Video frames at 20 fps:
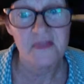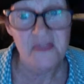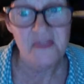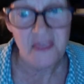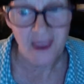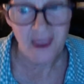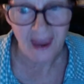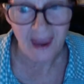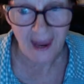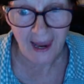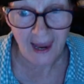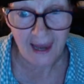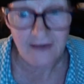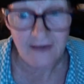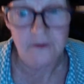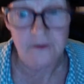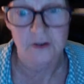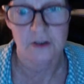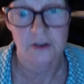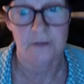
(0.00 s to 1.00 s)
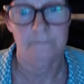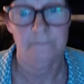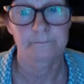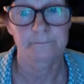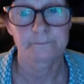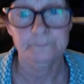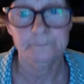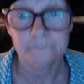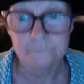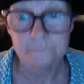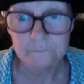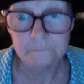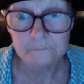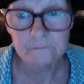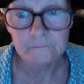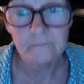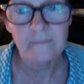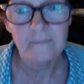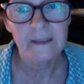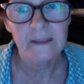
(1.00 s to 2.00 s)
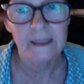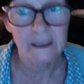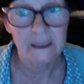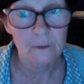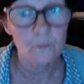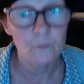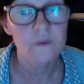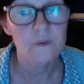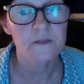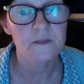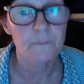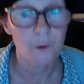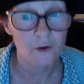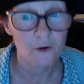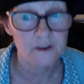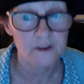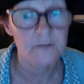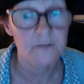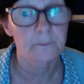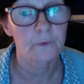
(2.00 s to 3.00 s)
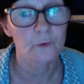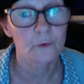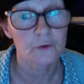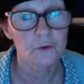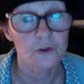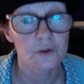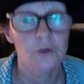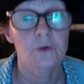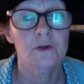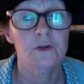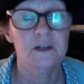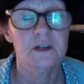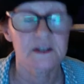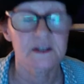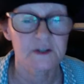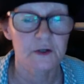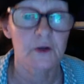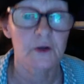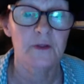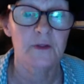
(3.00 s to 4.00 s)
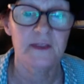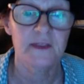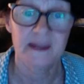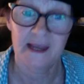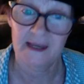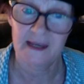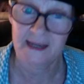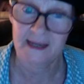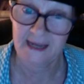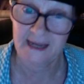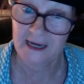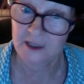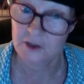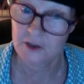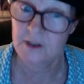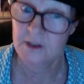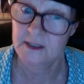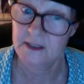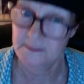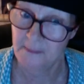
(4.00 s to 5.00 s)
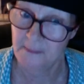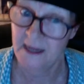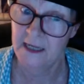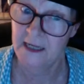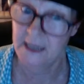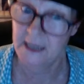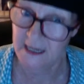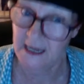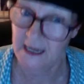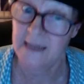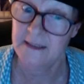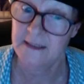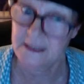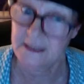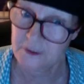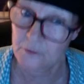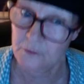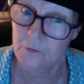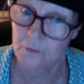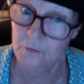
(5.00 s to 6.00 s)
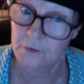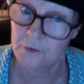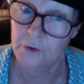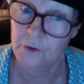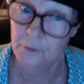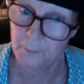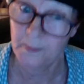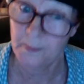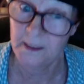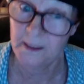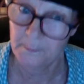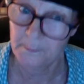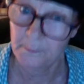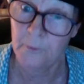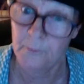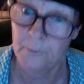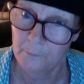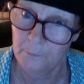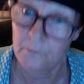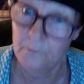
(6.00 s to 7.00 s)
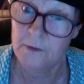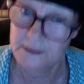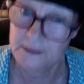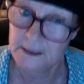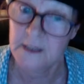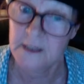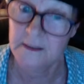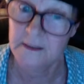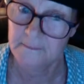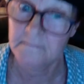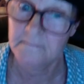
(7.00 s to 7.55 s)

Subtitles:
that it was possible to discern the allegations made against all you people, wasn't it?